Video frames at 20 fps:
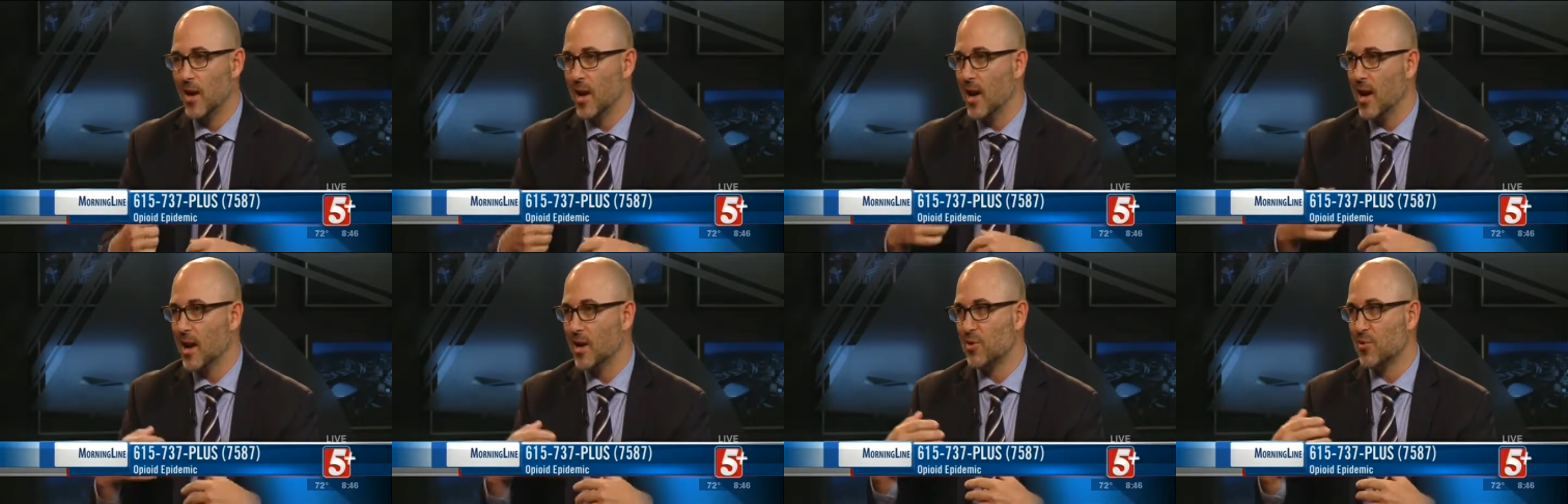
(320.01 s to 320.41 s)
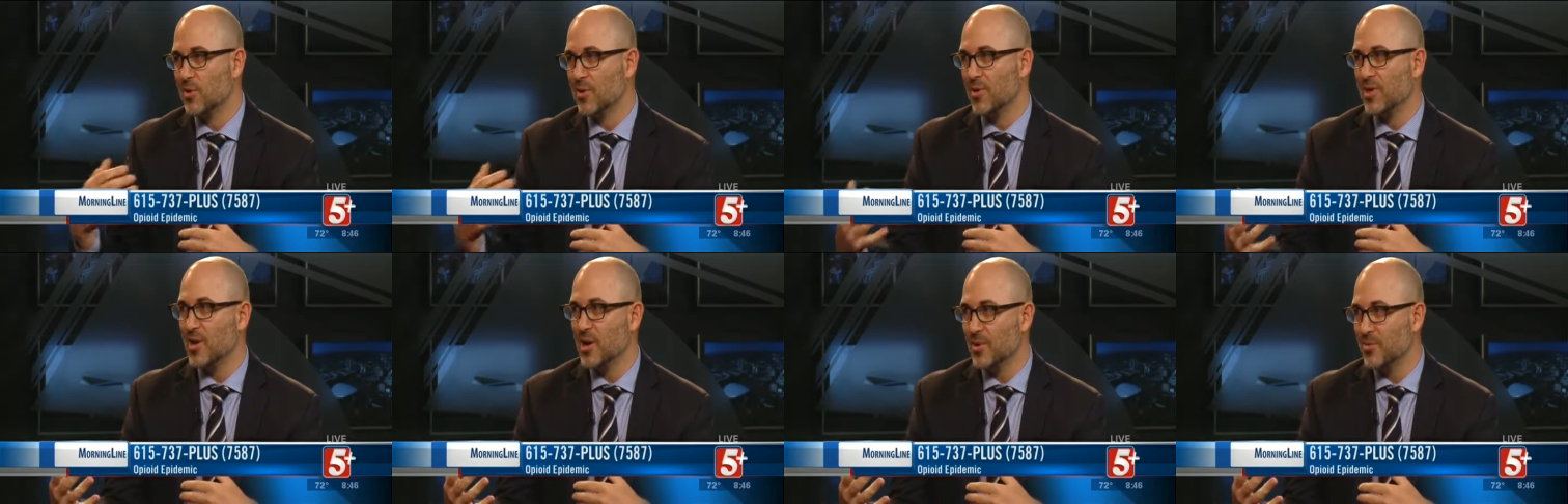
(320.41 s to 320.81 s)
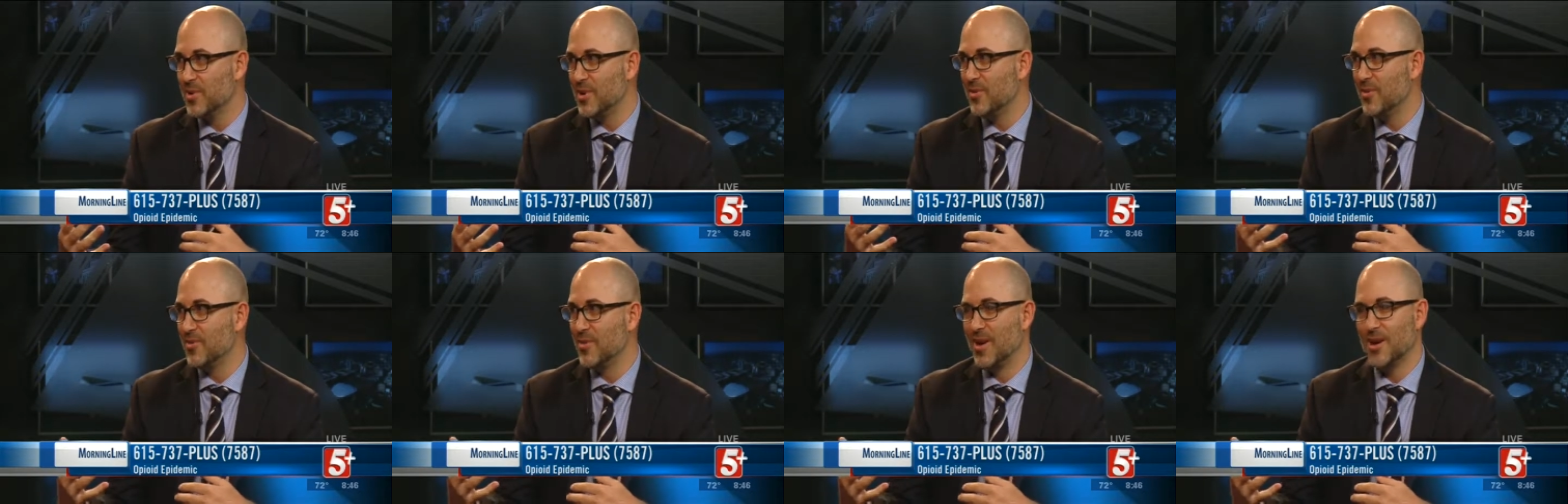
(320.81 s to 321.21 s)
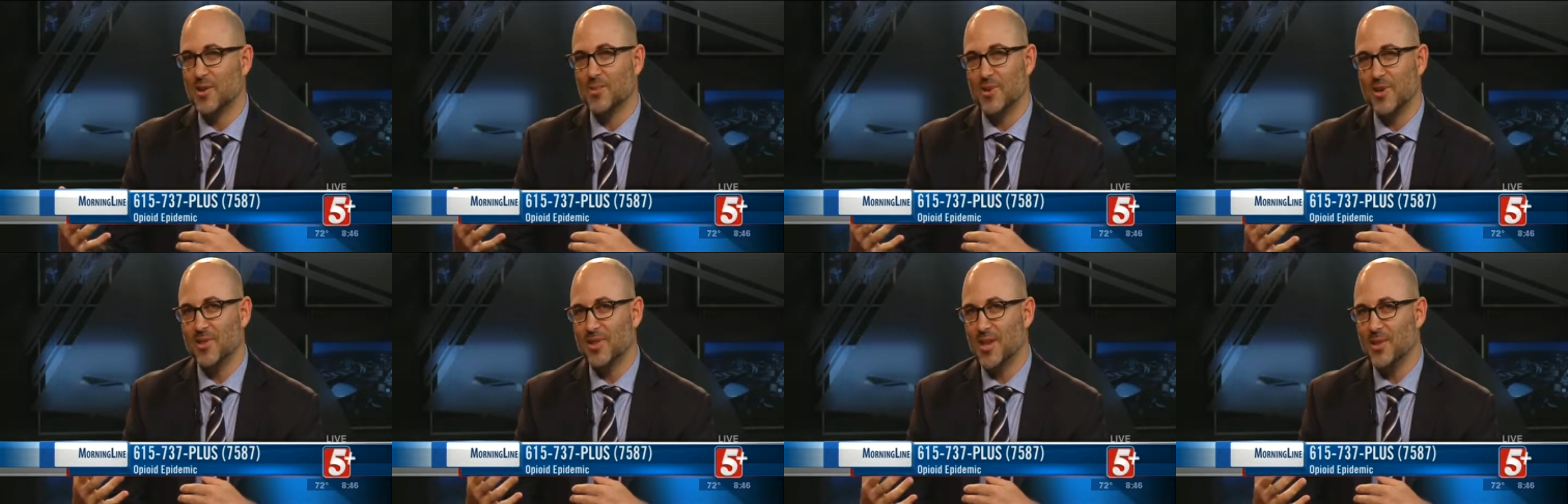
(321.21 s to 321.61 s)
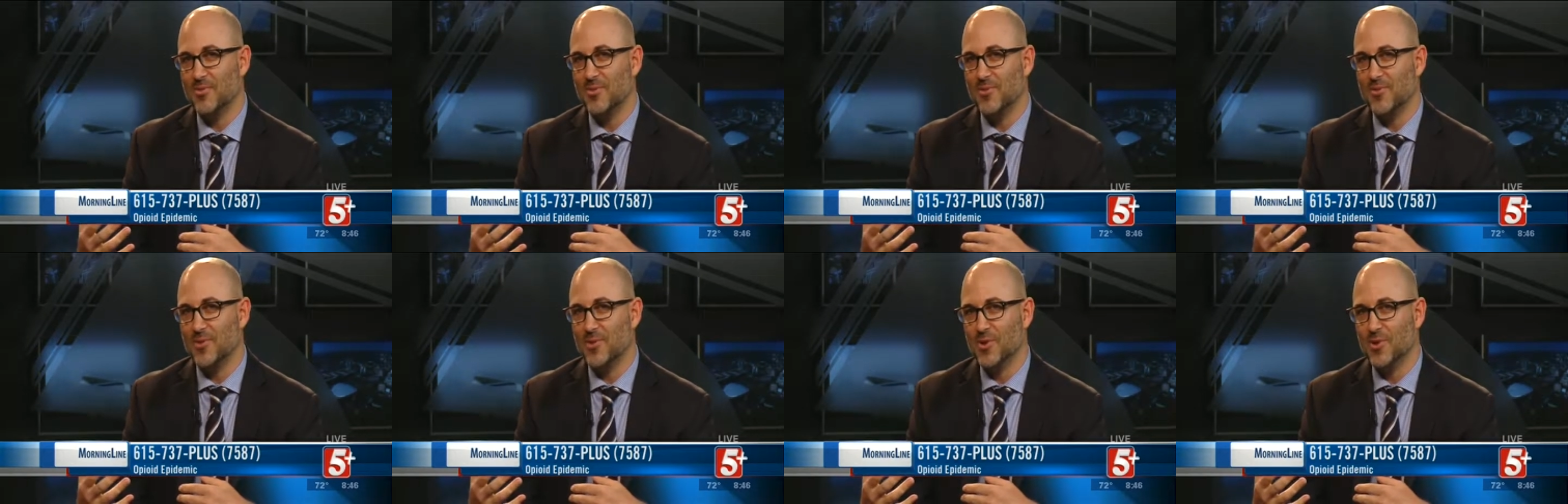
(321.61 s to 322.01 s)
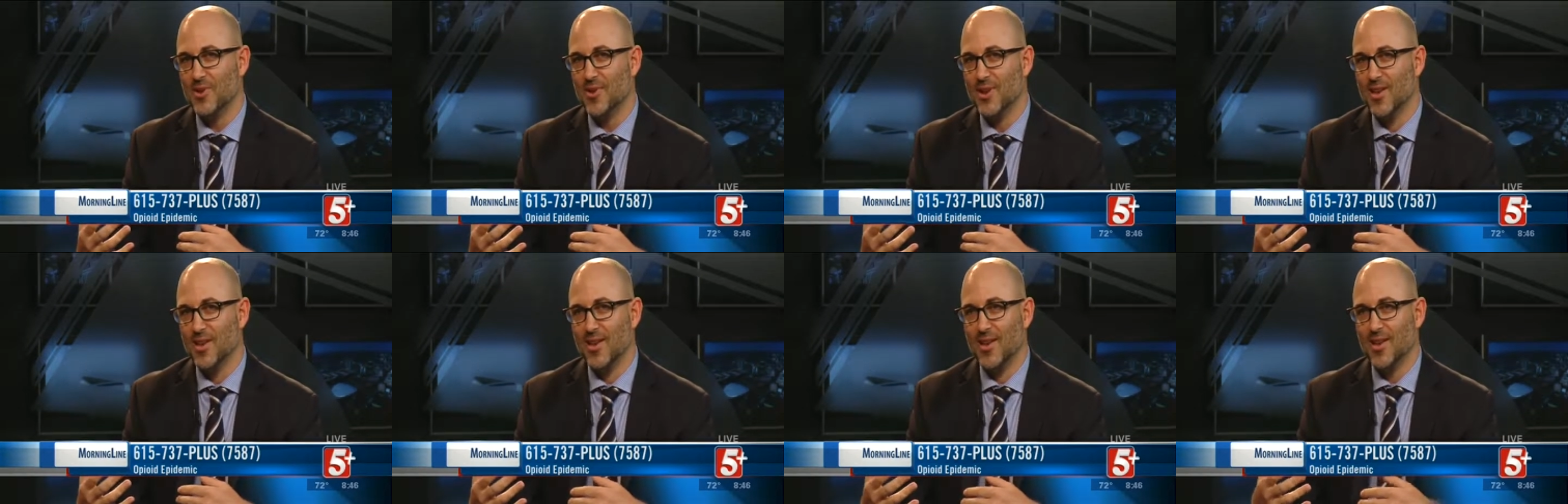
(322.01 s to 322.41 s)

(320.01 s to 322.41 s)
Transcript: Aqua therapy, we've talked about that before.